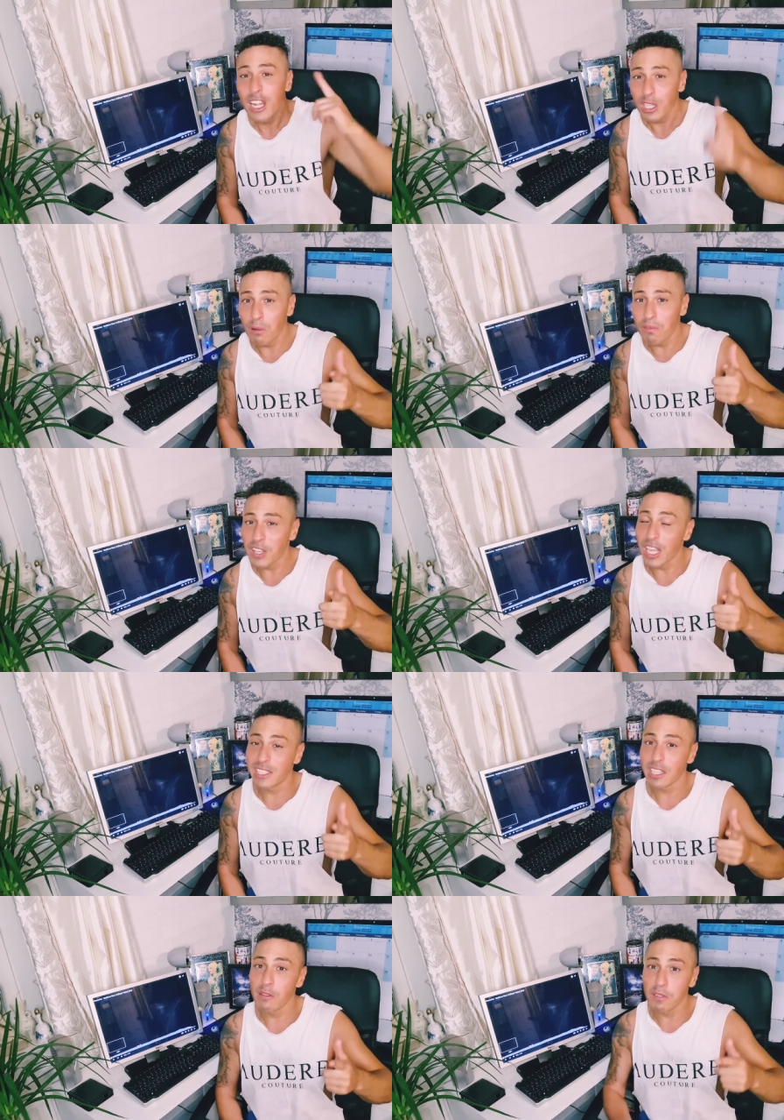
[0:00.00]
Don't
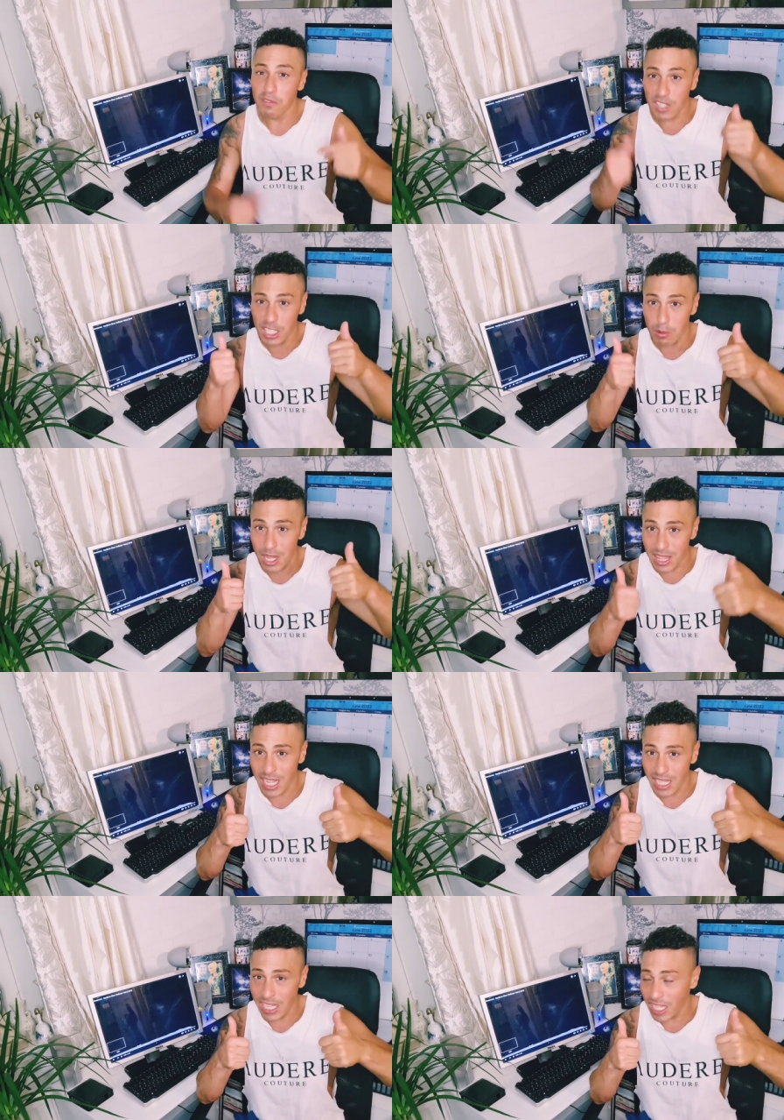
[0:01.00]
forget to give the video a
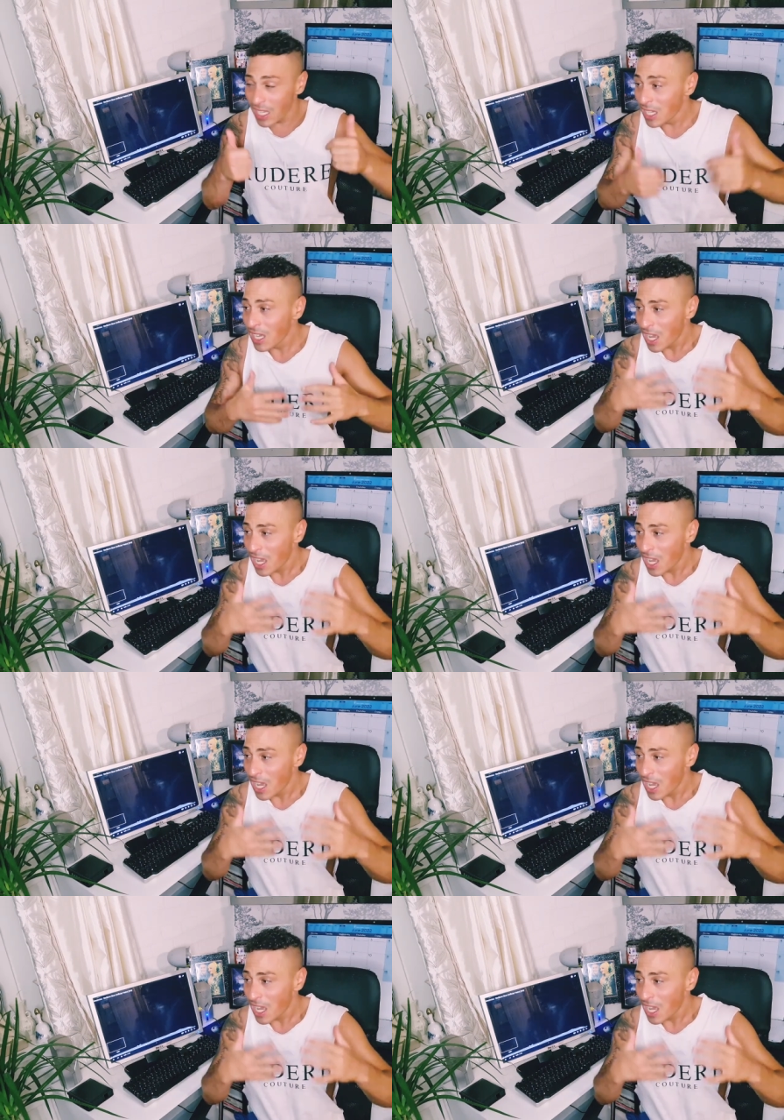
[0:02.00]
like here.